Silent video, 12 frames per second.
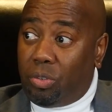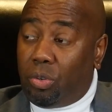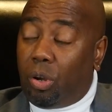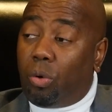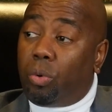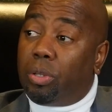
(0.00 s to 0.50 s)
You
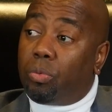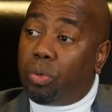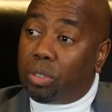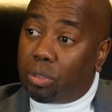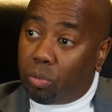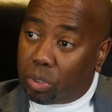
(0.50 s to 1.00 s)
know,
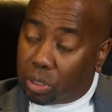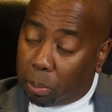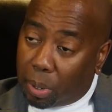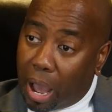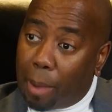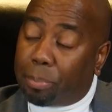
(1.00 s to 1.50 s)
with the
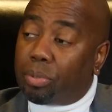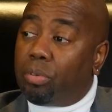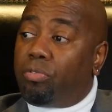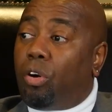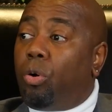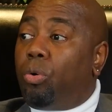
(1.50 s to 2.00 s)
popular
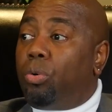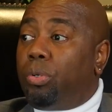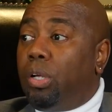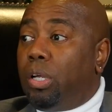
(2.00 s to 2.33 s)
vote